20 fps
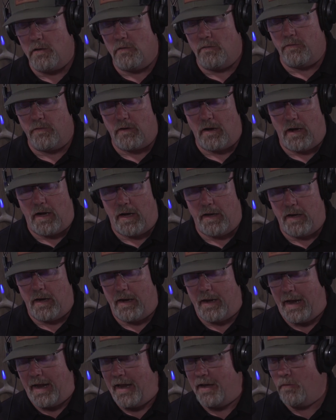You've got,
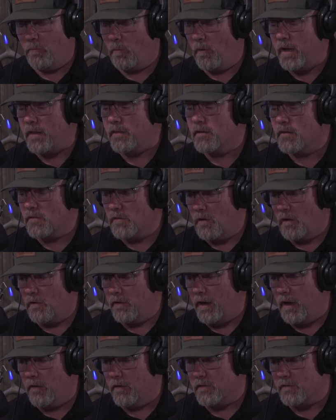and I had to write this all
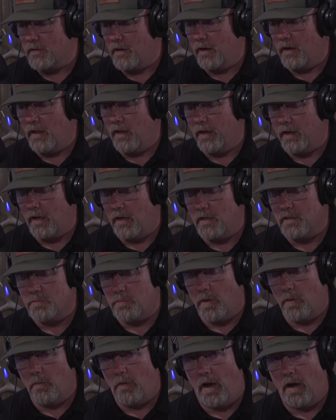down, it's kind of like us
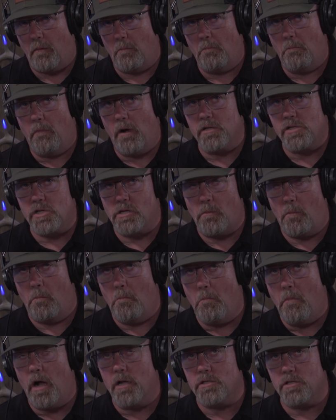but on a
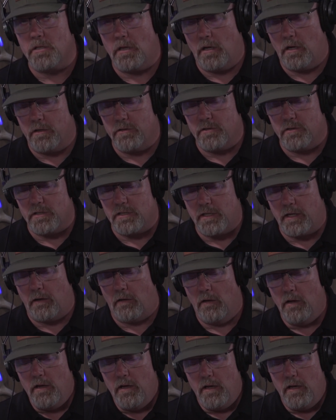much larger scale.